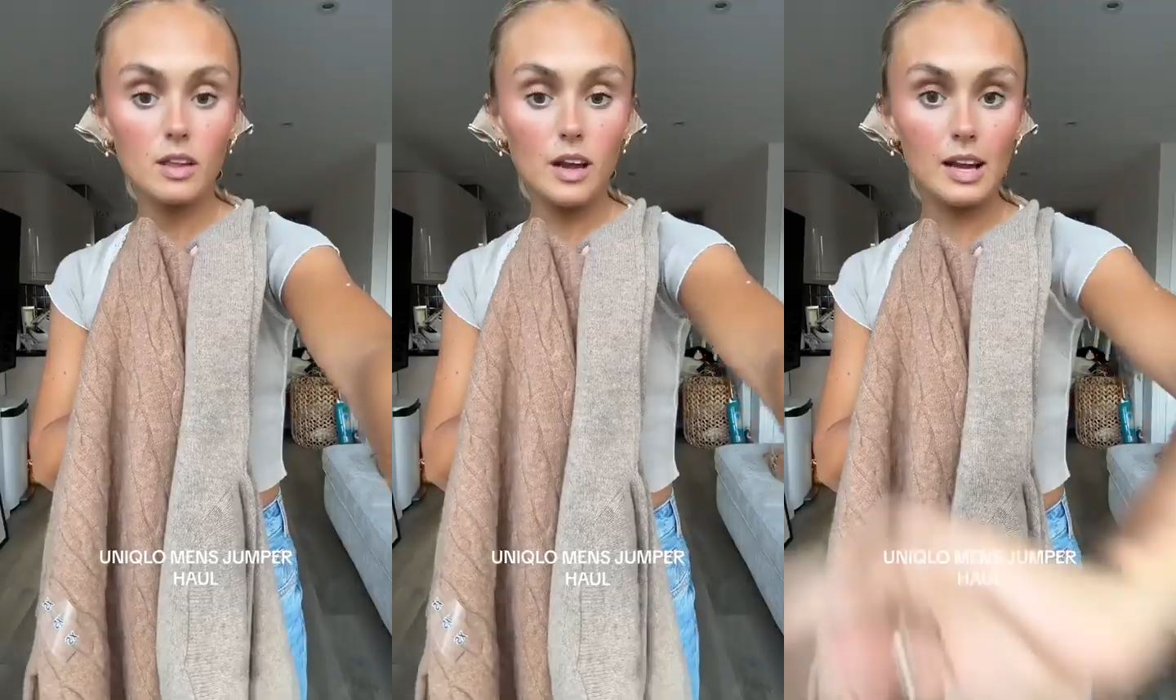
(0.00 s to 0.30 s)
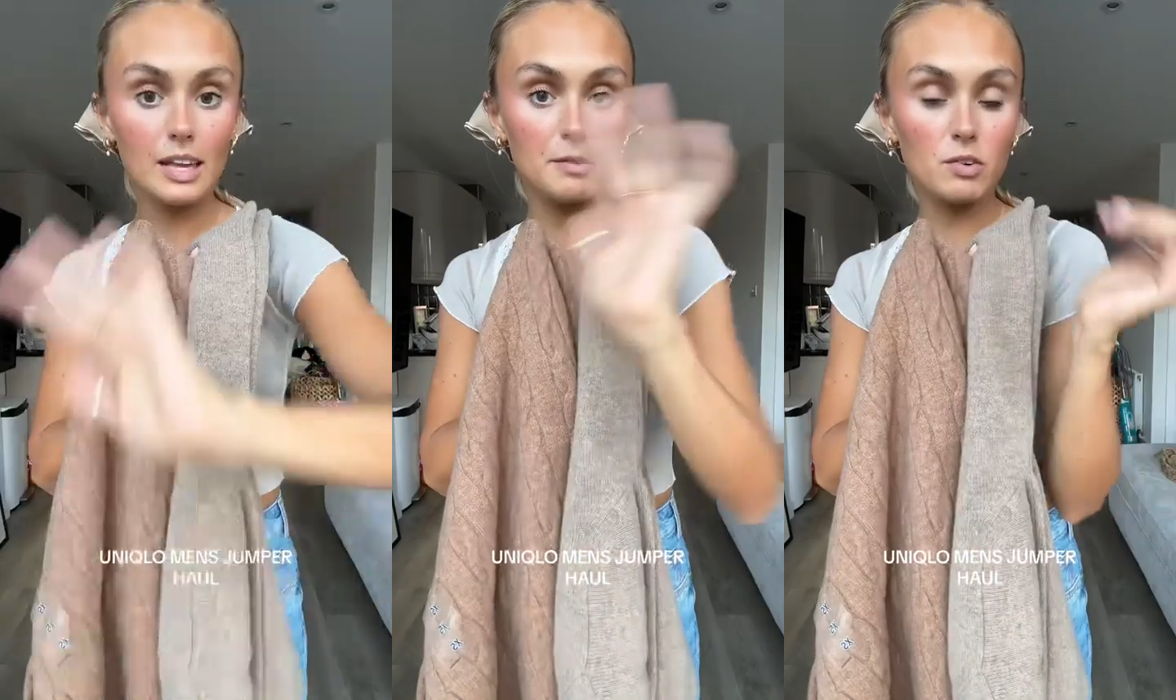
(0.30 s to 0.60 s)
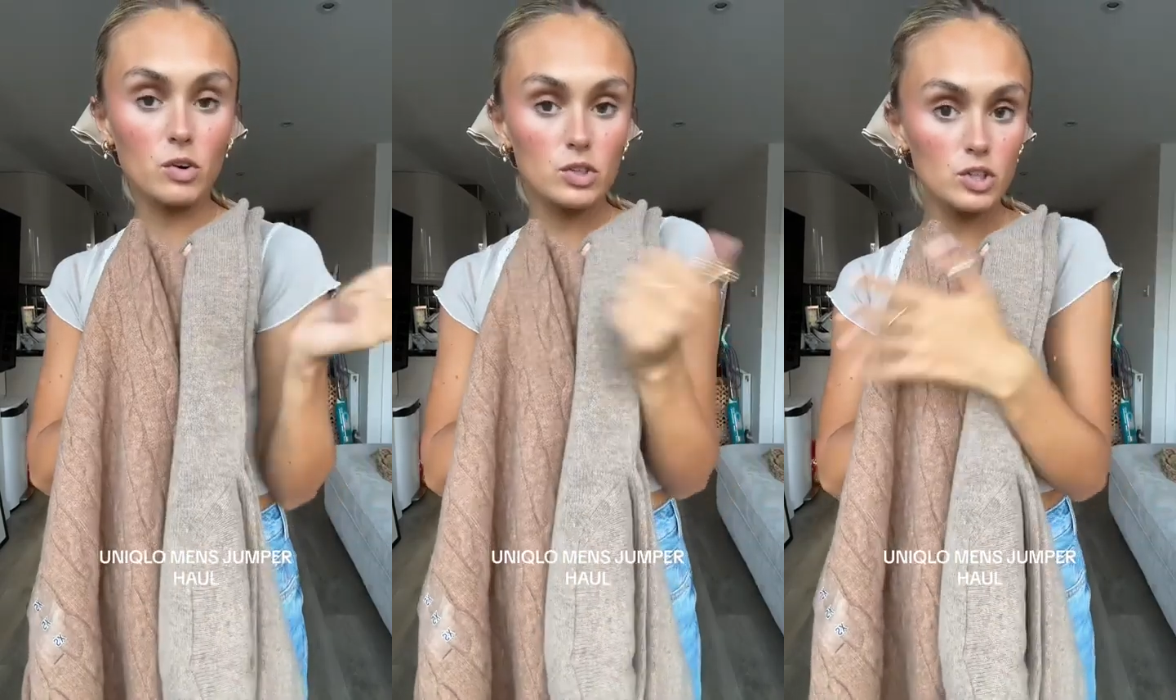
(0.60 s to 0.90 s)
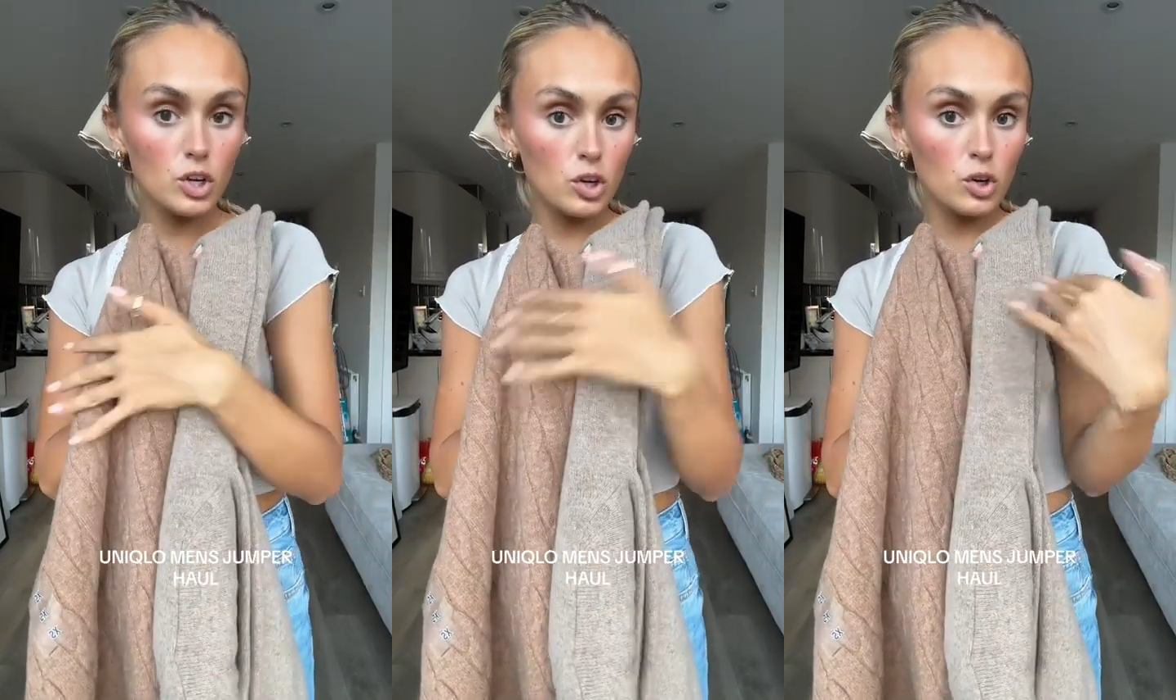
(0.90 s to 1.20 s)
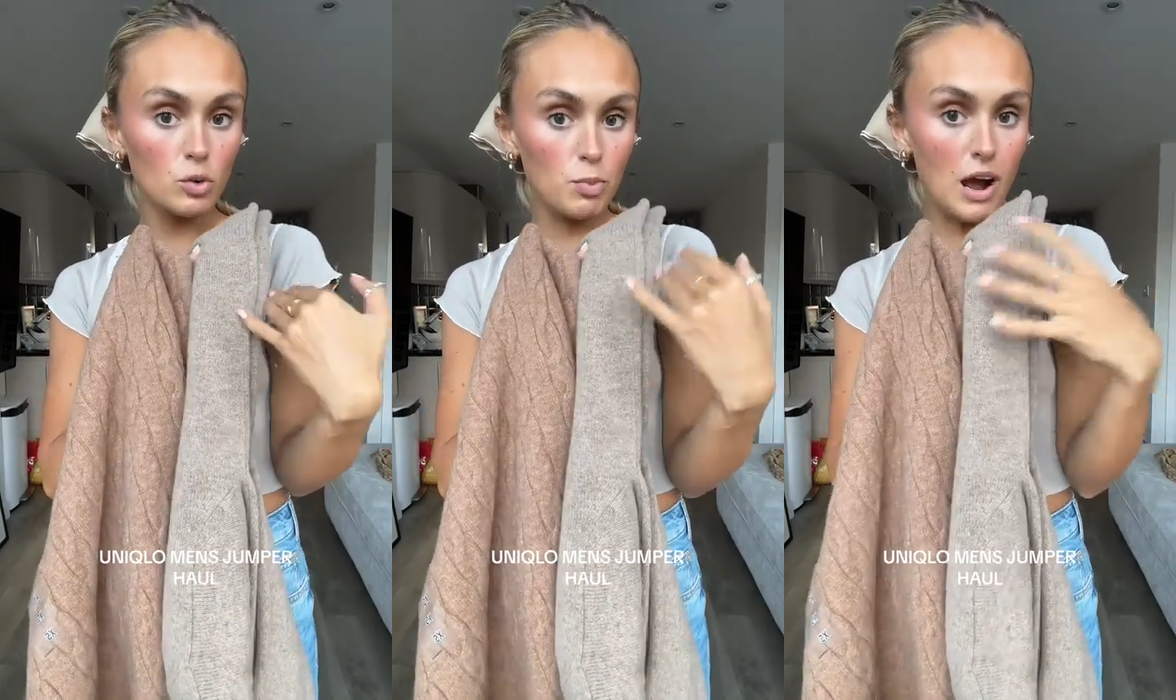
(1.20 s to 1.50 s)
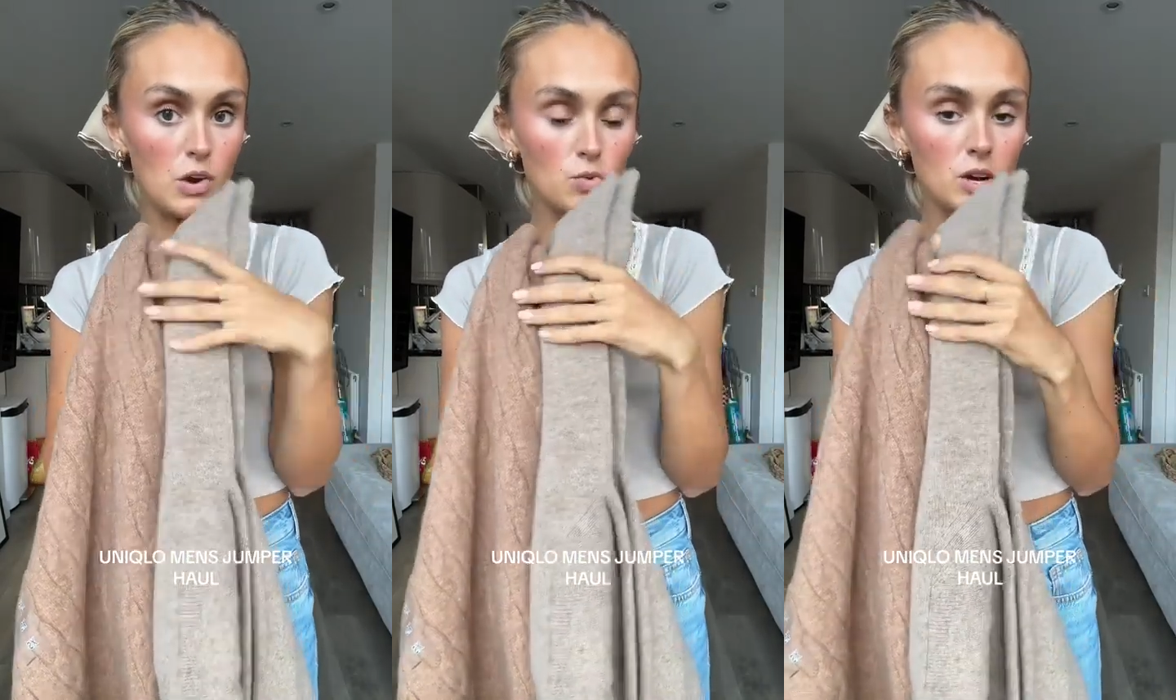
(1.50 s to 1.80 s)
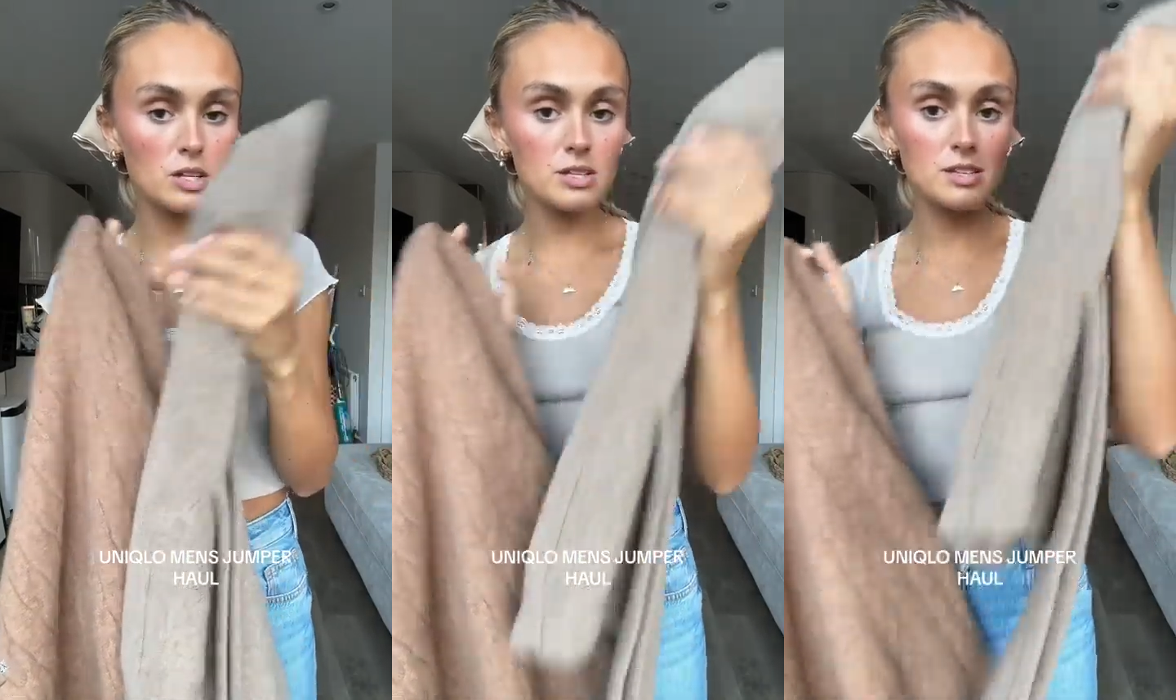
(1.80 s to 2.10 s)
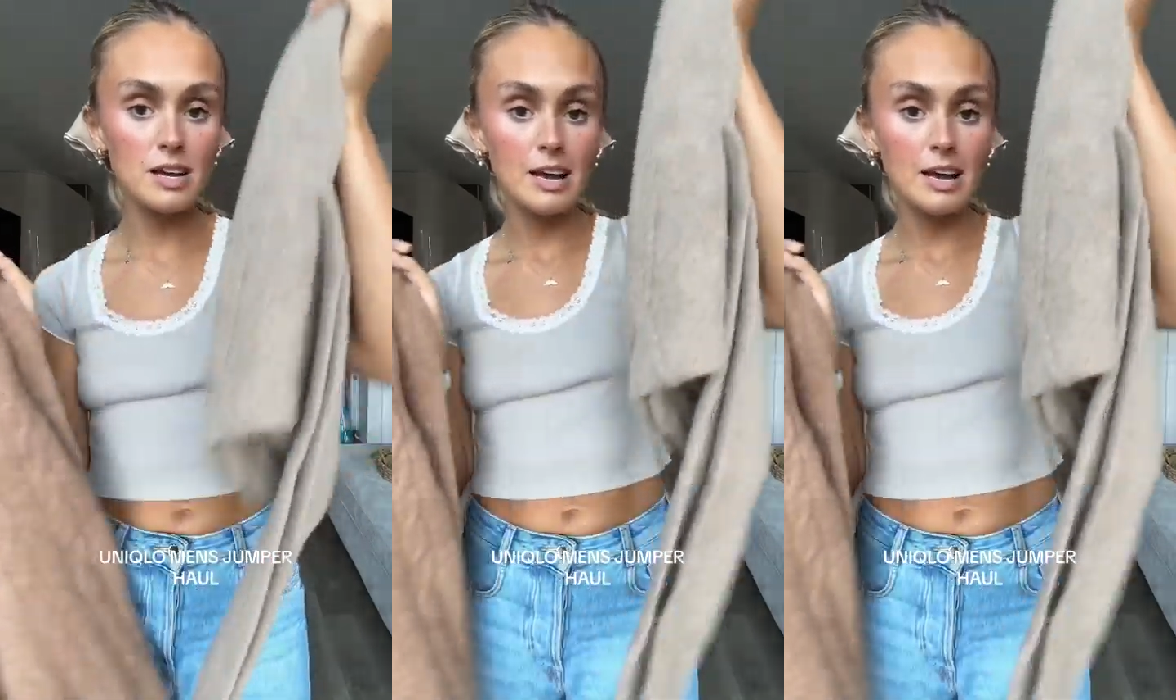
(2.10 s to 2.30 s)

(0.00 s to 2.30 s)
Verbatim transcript: Okay, then we've got two brown ones.